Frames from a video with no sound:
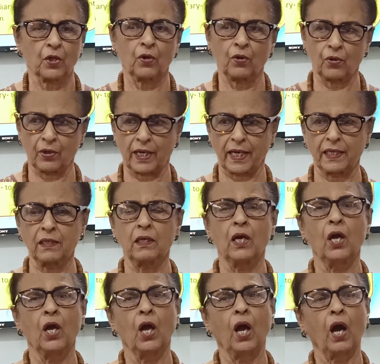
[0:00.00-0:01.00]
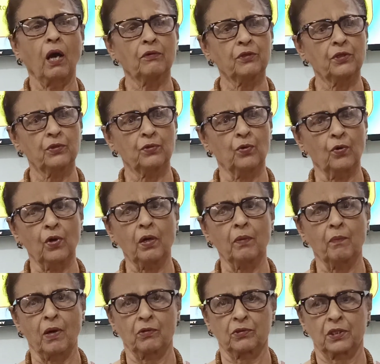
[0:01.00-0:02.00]
All right. How do you go
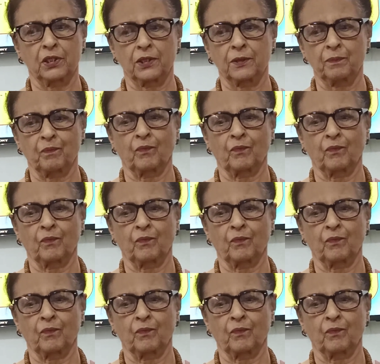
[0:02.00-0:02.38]
about it?